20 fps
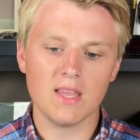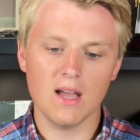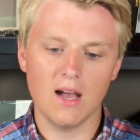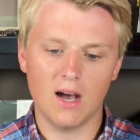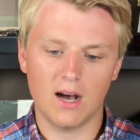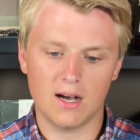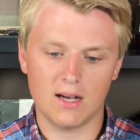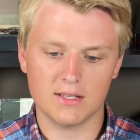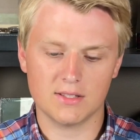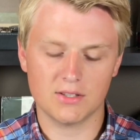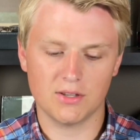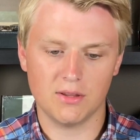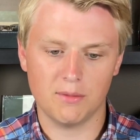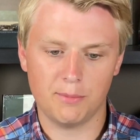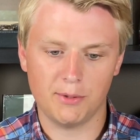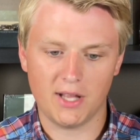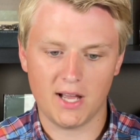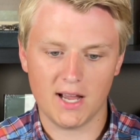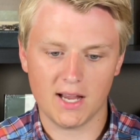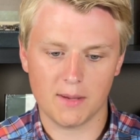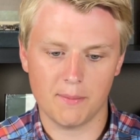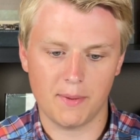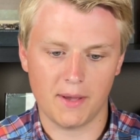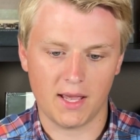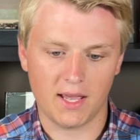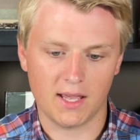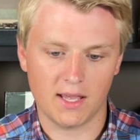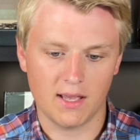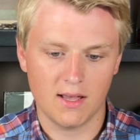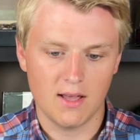So the Black
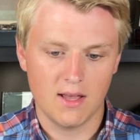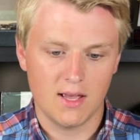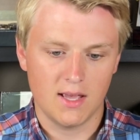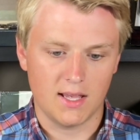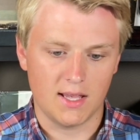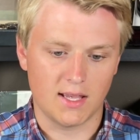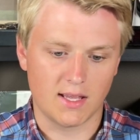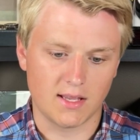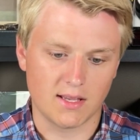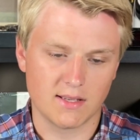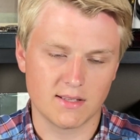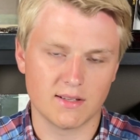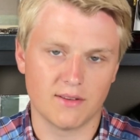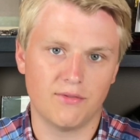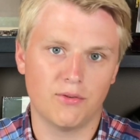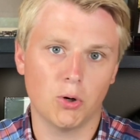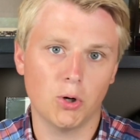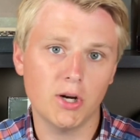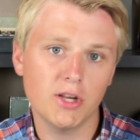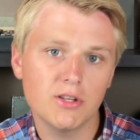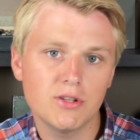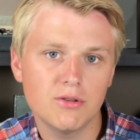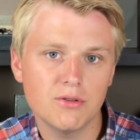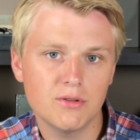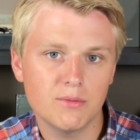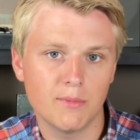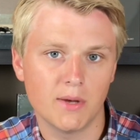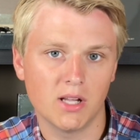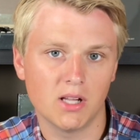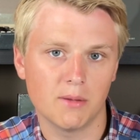Bay is a
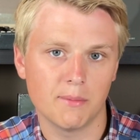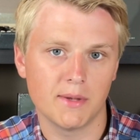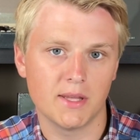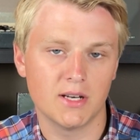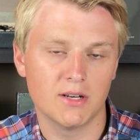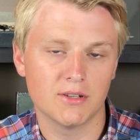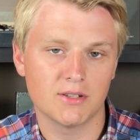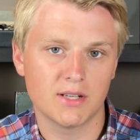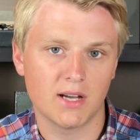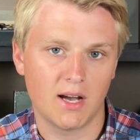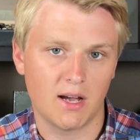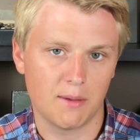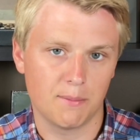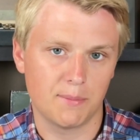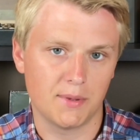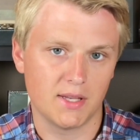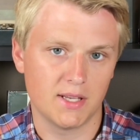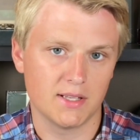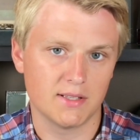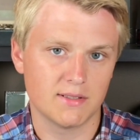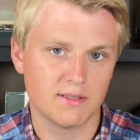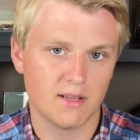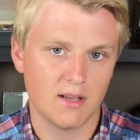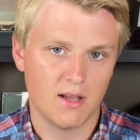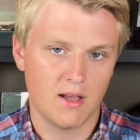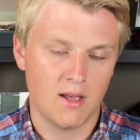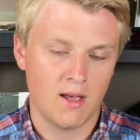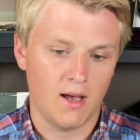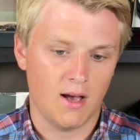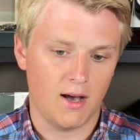42 millimeter timepiece
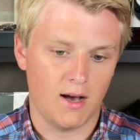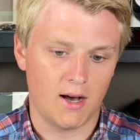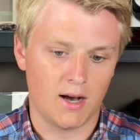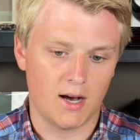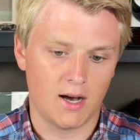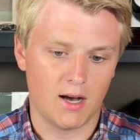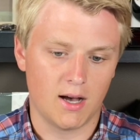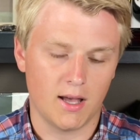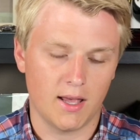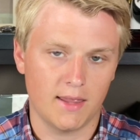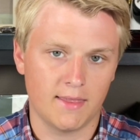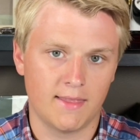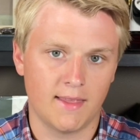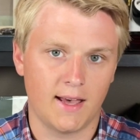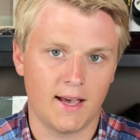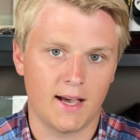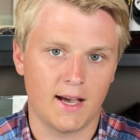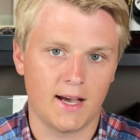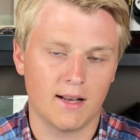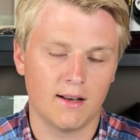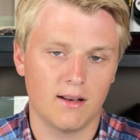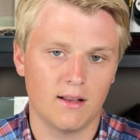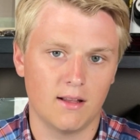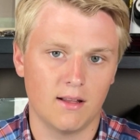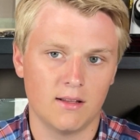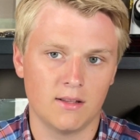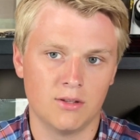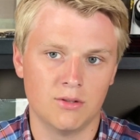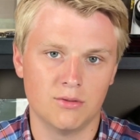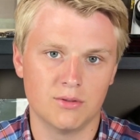that
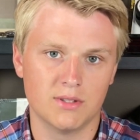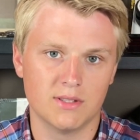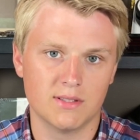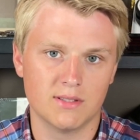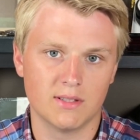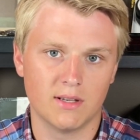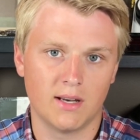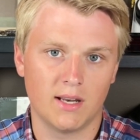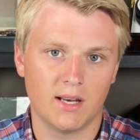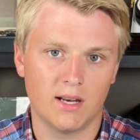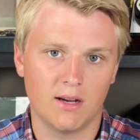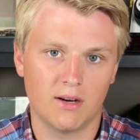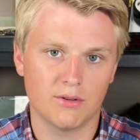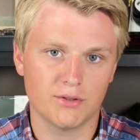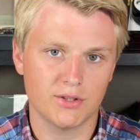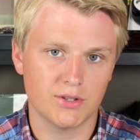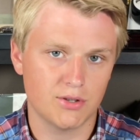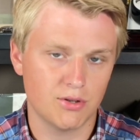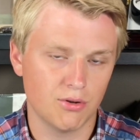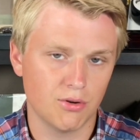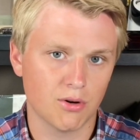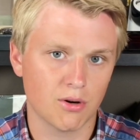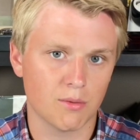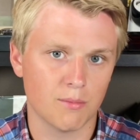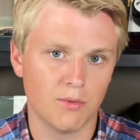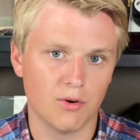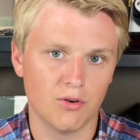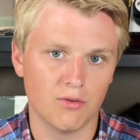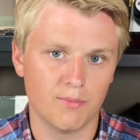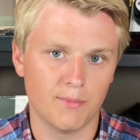uses an in-house Tudor
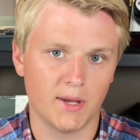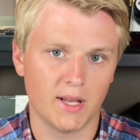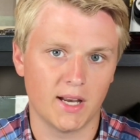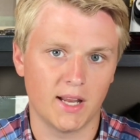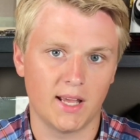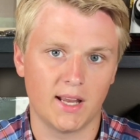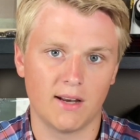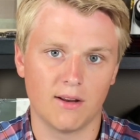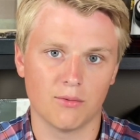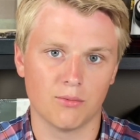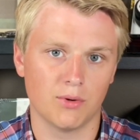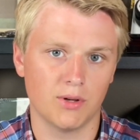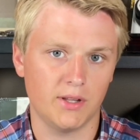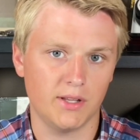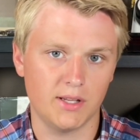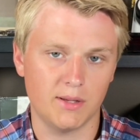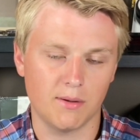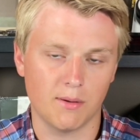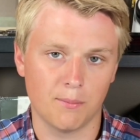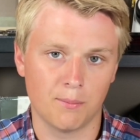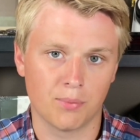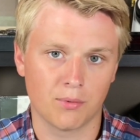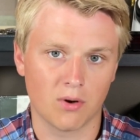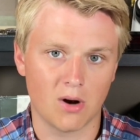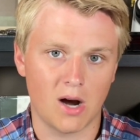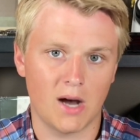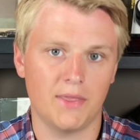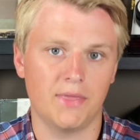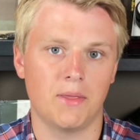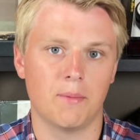movement, and it really
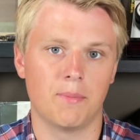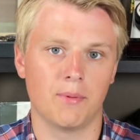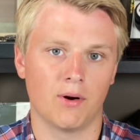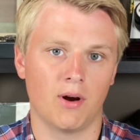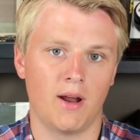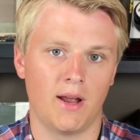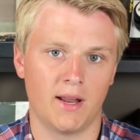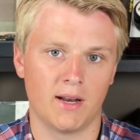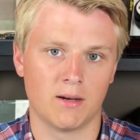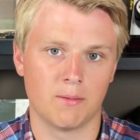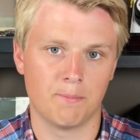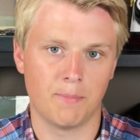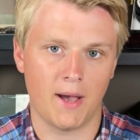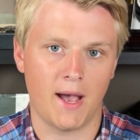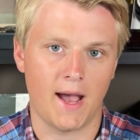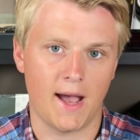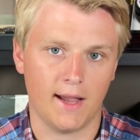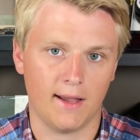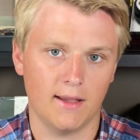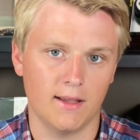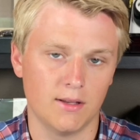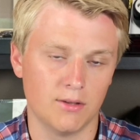brought the brand back.